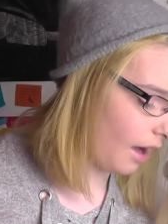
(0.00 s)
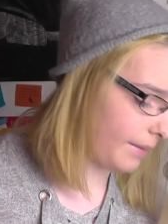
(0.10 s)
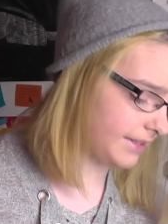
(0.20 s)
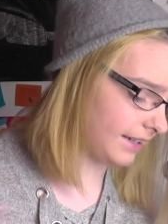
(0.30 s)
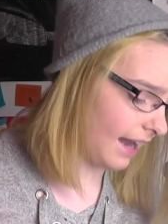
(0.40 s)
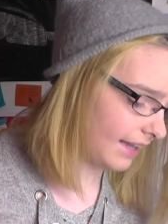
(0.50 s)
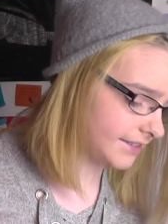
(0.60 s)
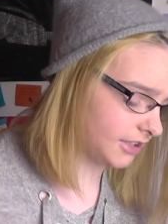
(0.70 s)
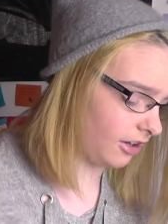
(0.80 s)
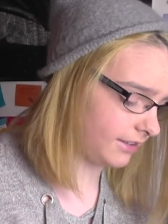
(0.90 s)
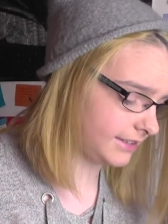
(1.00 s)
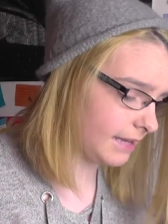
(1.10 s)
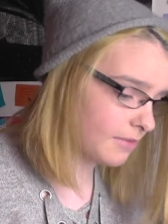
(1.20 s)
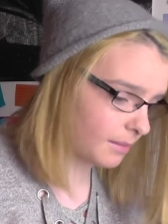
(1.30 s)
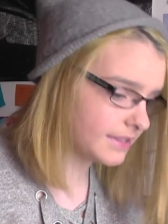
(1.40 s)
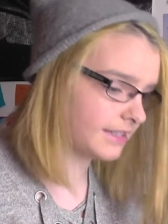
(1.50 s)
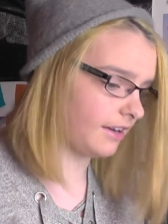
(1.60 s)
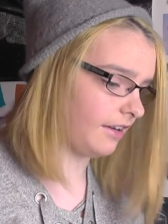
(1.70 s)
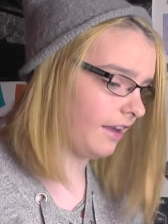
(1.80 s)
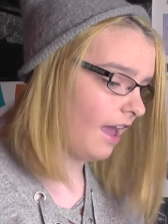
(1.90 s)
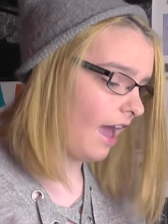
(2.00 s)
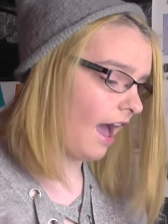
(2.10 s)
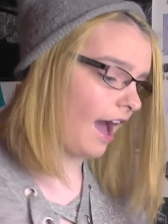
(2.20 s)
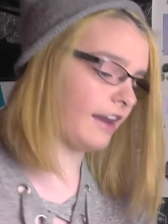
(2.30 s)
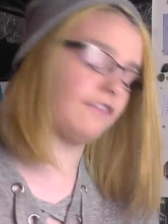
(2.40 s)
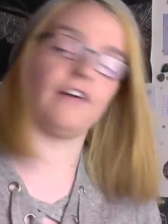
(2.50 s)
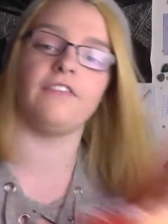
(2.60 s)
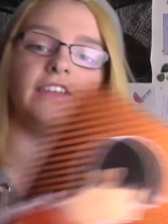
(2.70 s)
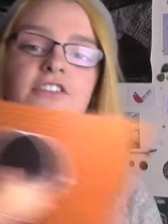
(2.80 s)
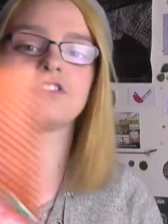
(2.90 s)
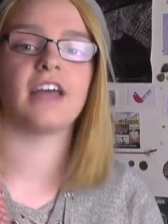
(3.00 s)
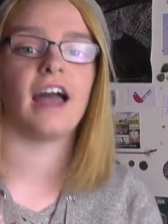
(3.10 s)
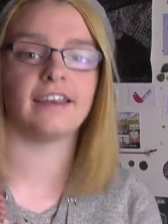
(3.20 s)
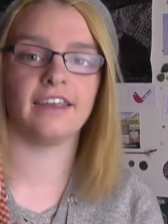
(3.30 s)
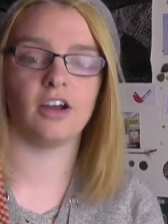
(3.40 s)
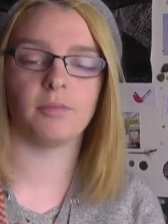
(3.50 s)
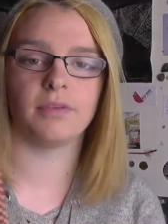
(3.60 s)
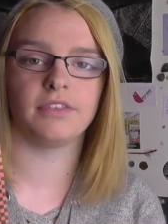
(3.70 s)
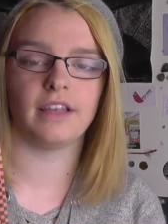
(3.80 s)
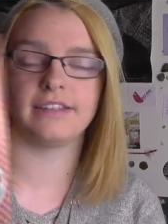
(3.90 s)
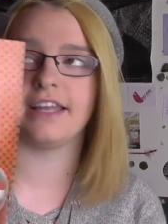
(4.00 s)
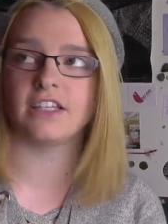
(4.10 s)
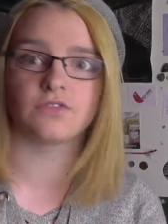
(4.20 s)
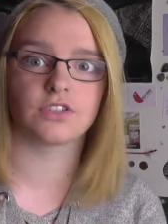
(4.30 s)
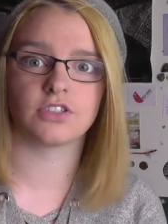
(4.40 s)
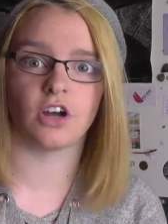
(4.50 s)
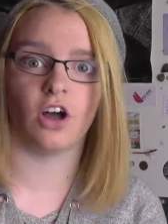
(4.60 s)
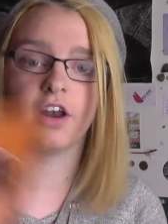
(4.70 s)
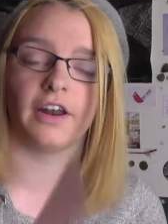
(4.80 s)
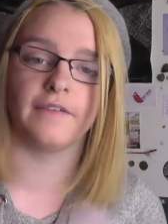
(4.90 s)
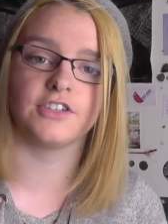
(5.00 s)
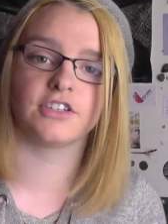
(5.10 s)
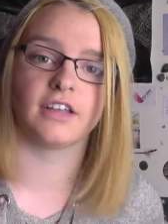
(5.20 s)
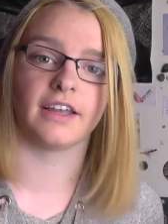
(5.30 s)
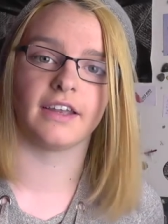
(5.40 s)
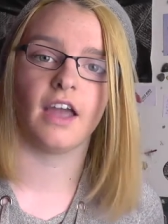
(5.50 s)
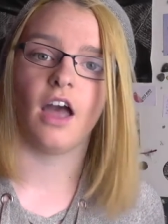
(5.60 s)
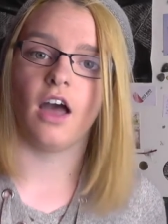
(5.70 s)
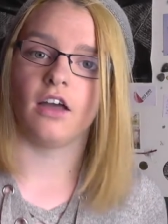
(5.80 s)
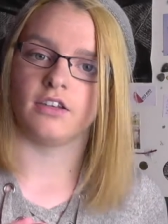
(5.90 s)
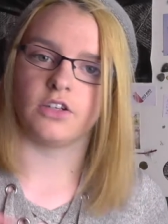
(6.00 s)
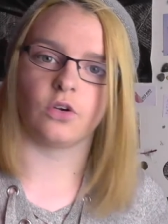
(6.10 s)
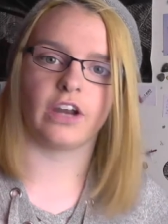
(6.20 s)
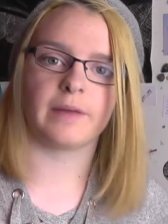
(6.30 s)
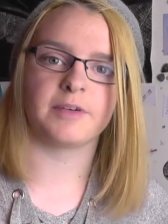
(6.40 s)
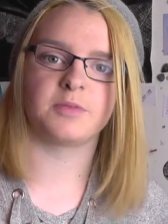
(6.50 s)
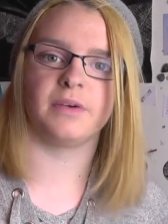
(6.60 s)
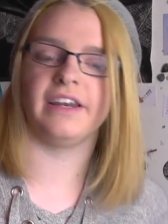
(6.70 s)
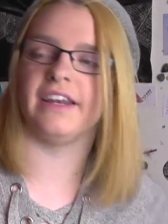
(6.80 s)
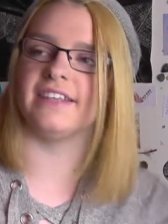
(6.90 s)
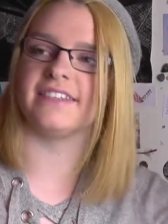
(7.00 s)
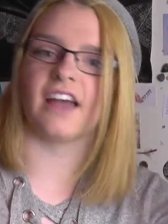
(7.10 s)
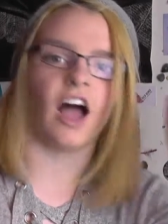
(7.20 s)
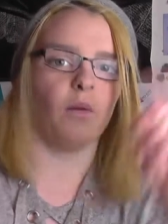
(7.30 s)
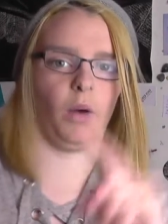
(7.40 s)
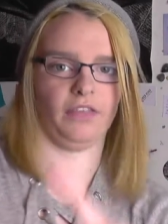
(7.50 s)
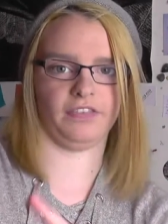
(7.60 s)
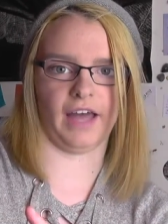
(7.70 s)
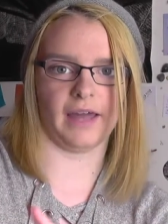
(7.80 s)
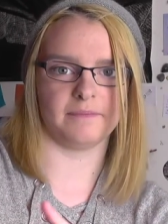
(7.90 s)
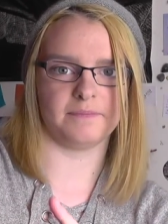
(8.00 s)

I went to the last stall, the same one with Sinon, and I found this just hanging up on like the edge of her stall and I was just like, don't care how much money it is, I want that.